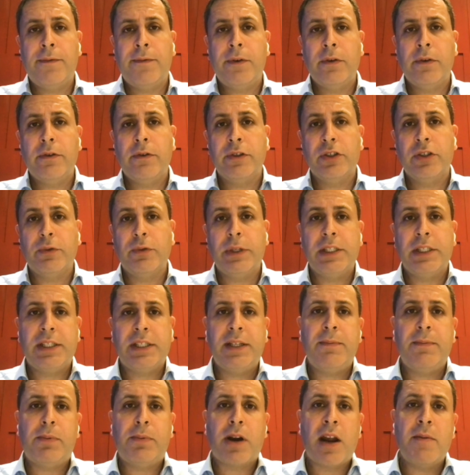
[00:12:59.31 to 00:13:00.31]
focus, we
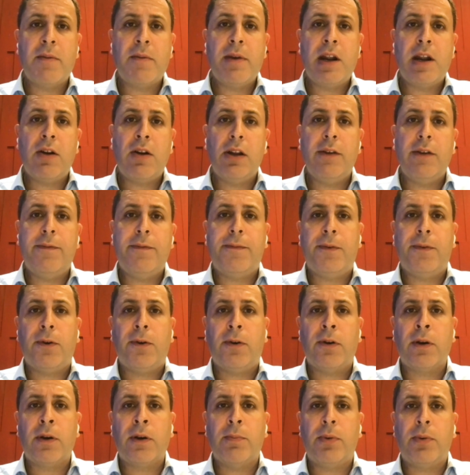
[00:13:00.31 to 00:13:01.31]
see primarily
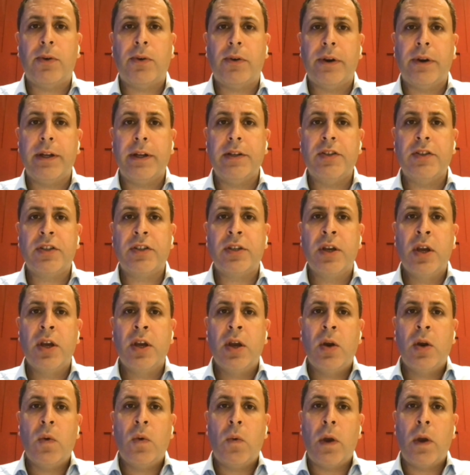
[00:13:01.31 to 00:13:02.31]
4 points
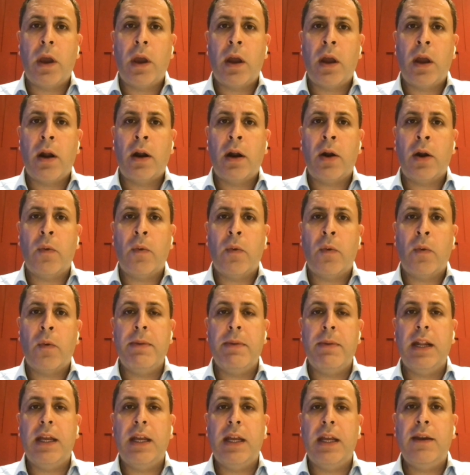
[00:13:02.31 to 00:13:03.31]
where
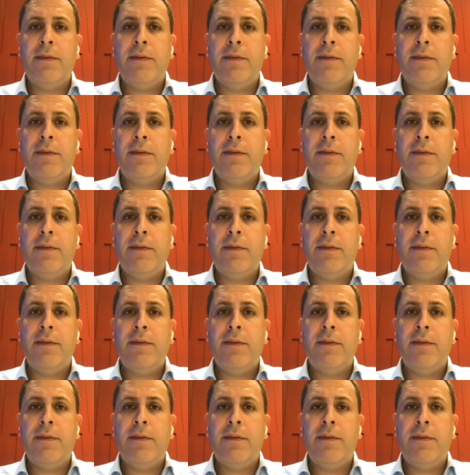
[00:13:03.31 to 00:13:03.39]
we